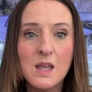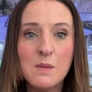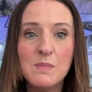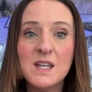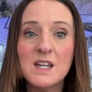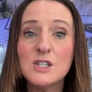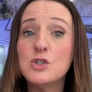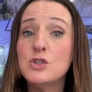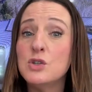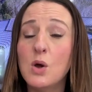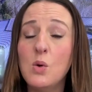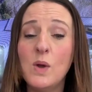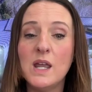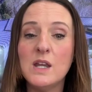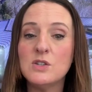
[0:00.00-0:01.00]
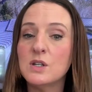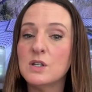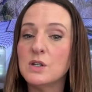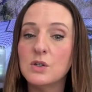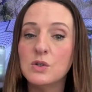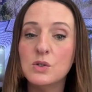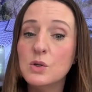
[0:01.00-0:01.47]
Because no
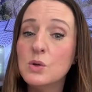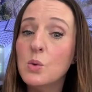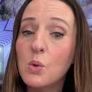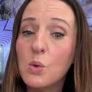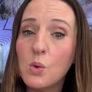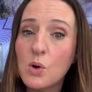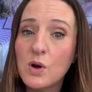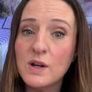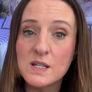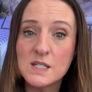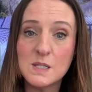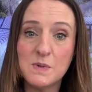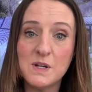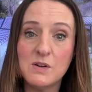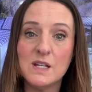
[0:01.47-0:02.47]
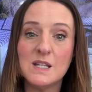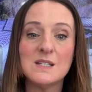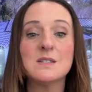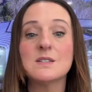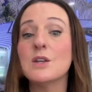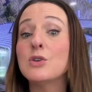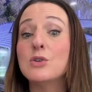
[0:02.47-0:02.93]
agent, new or
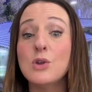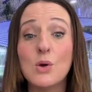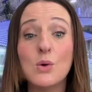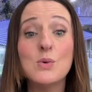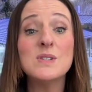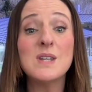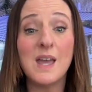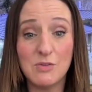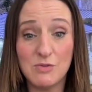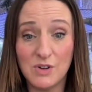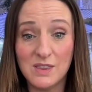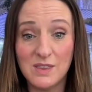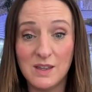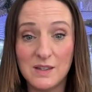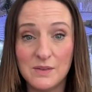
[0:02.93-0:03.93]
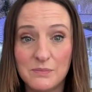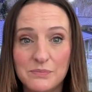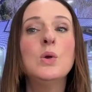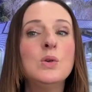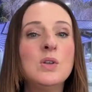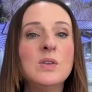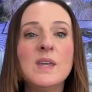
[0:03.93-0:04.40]
experienced, knows everything.
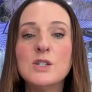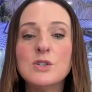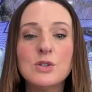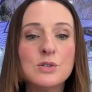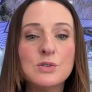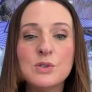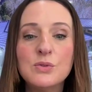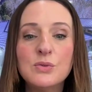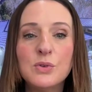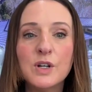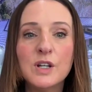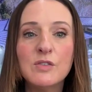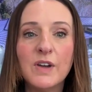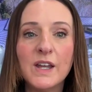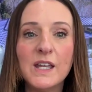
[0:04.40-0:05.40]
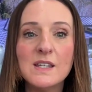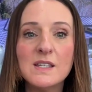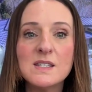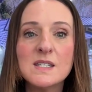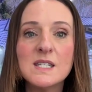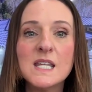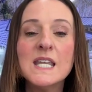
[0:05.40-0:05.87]
Who do they turn to for
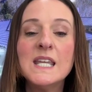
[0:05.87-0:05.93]
advice?